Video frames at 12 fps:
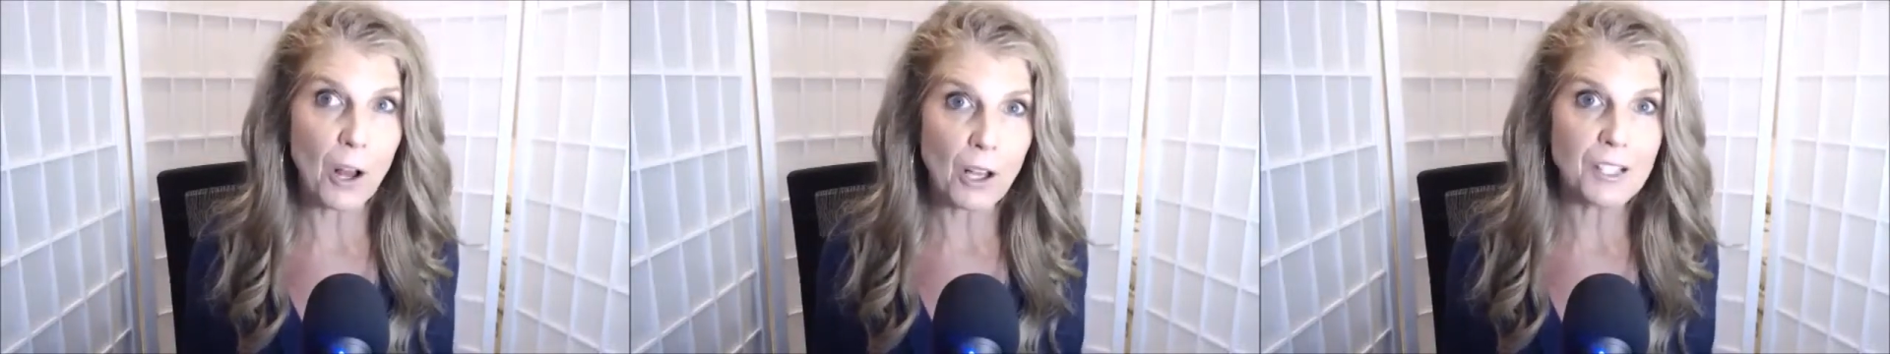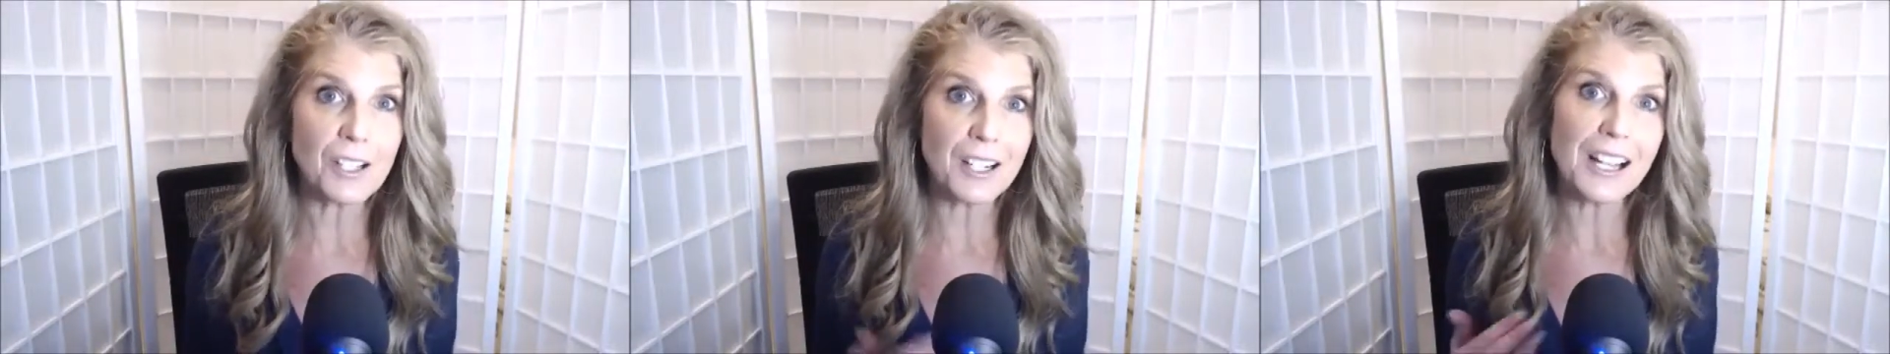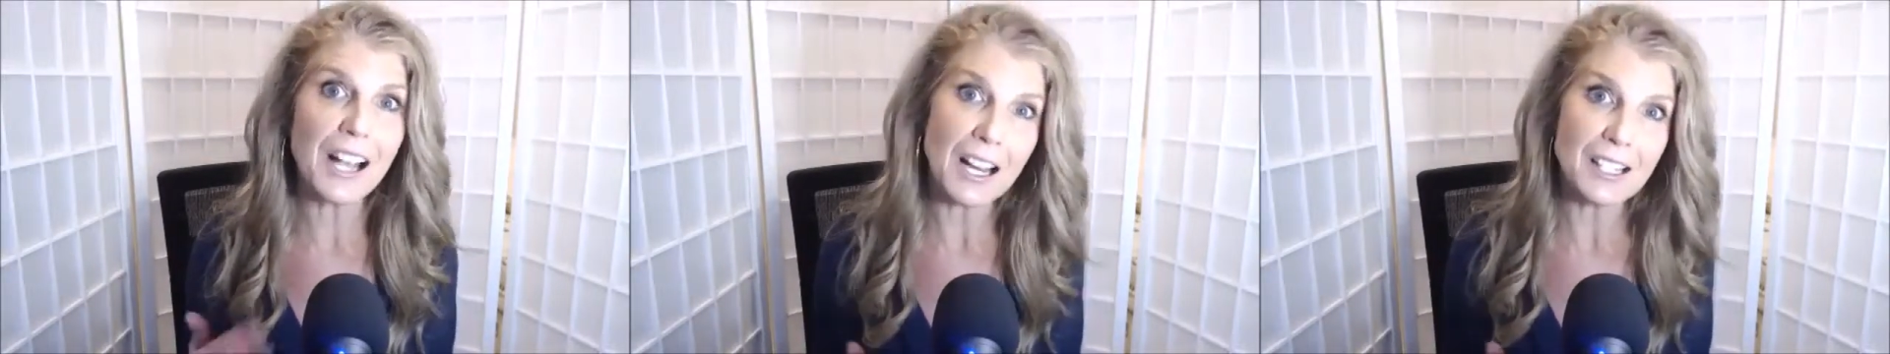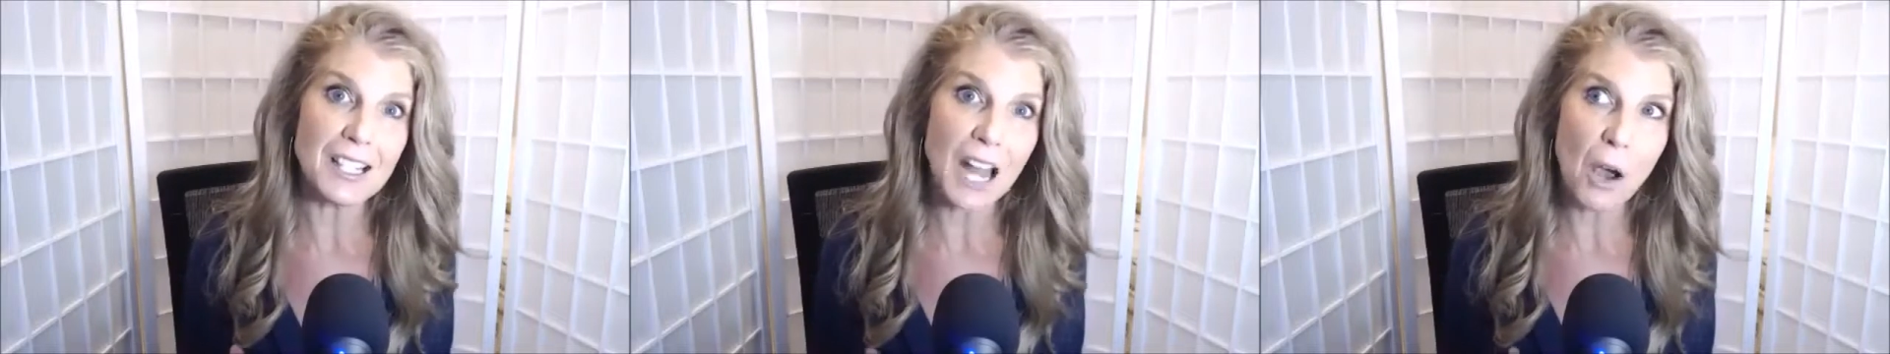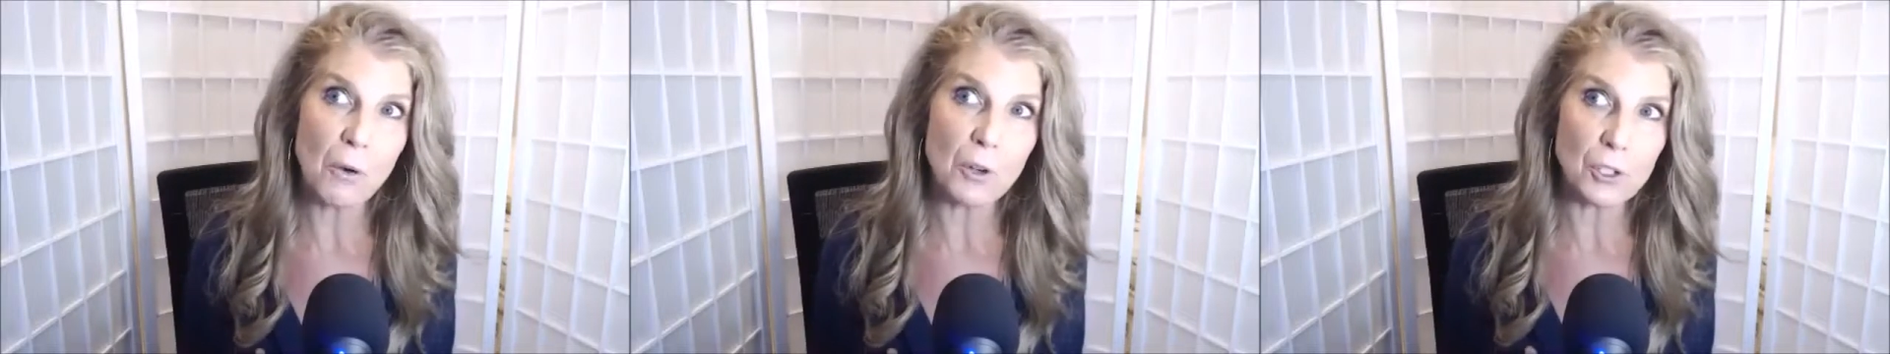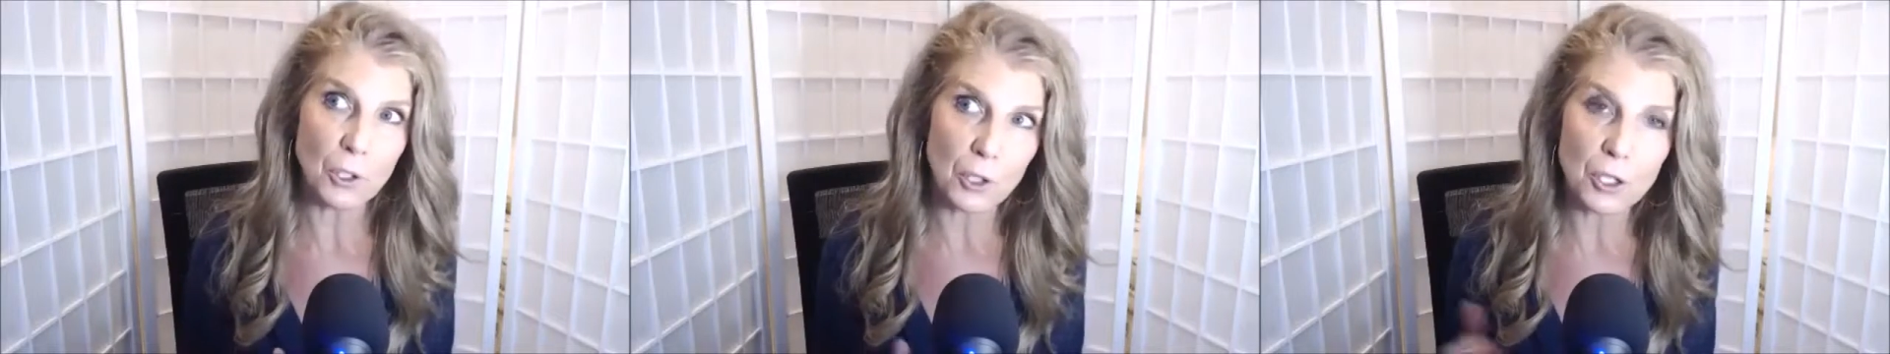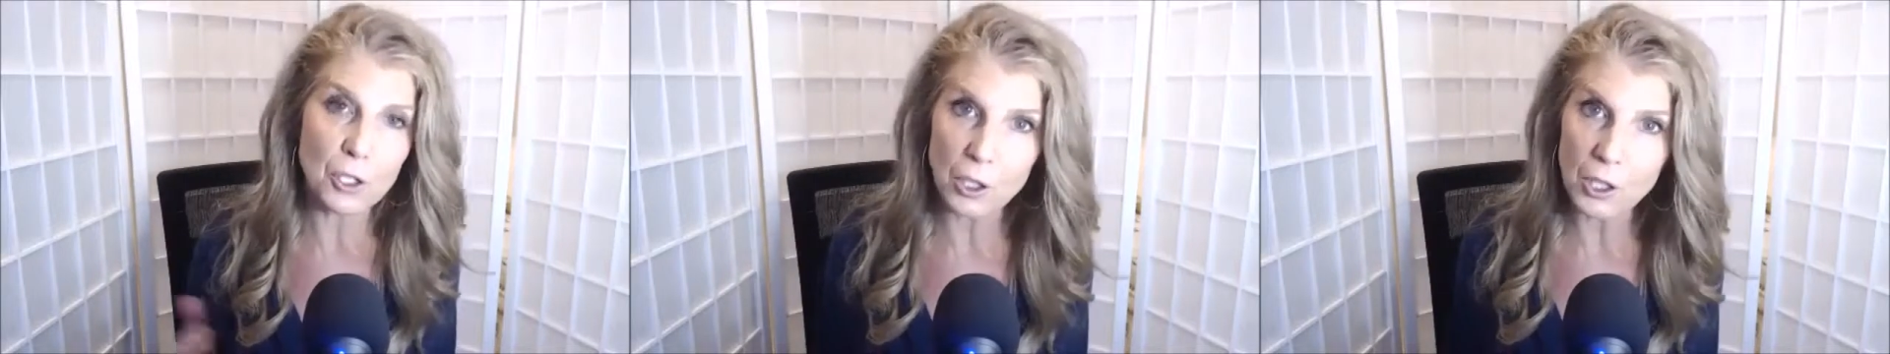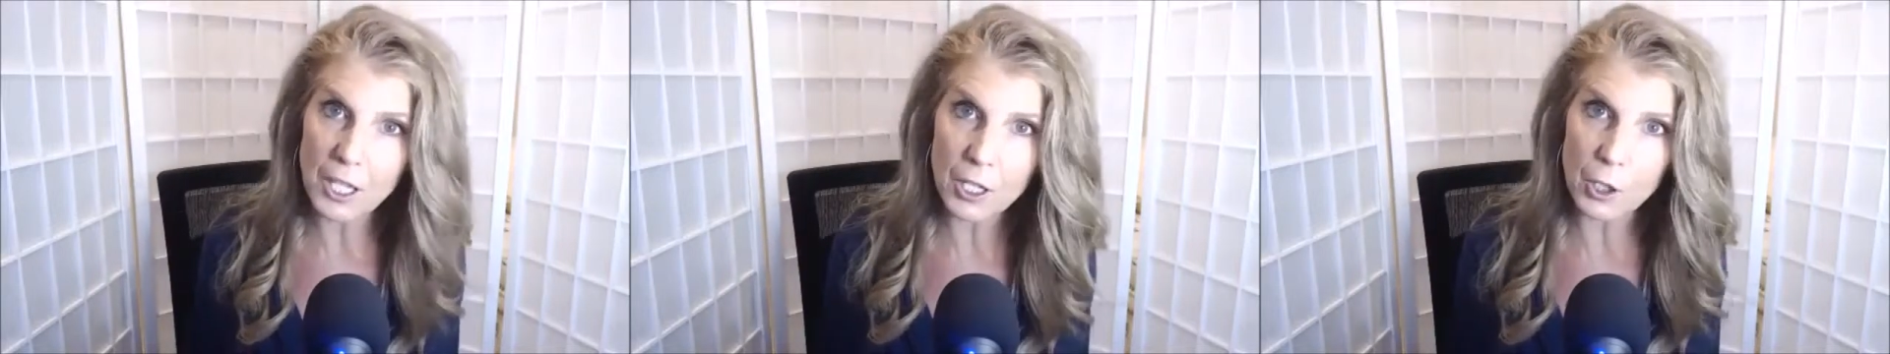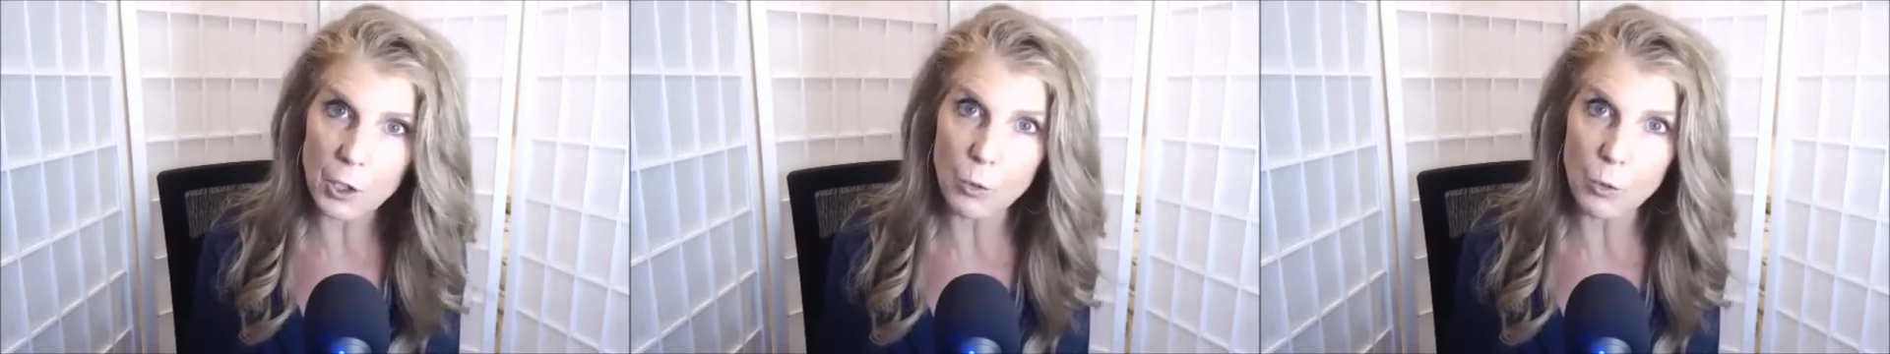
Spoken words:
of a sudden guys now are starting to look at you,